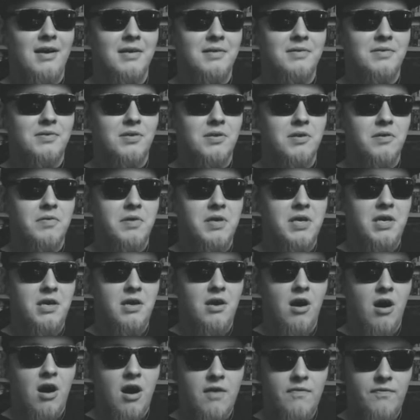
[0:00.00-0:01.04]
So he
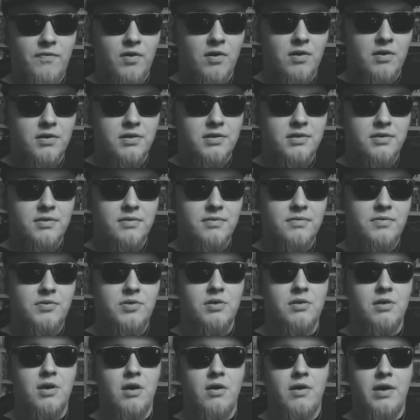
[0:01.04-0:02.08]
offered to
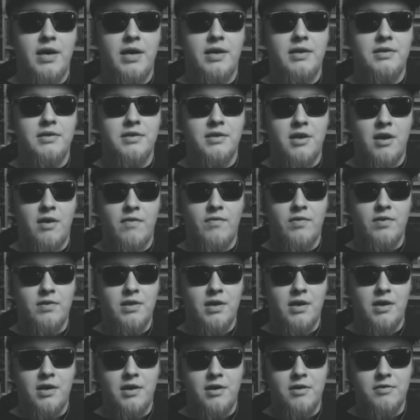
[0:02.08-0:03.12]
go ahead and cover the
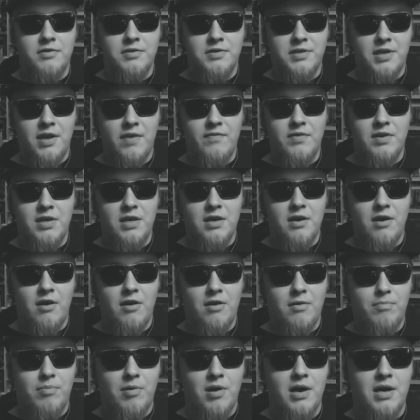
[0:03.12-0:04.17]
$170
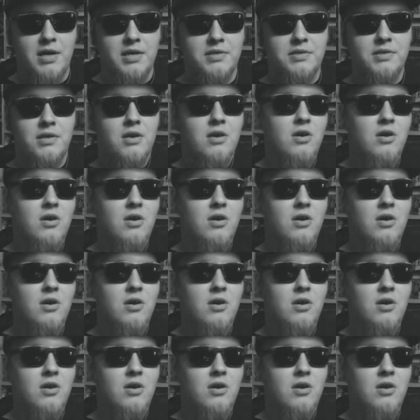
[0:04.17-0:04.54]
price,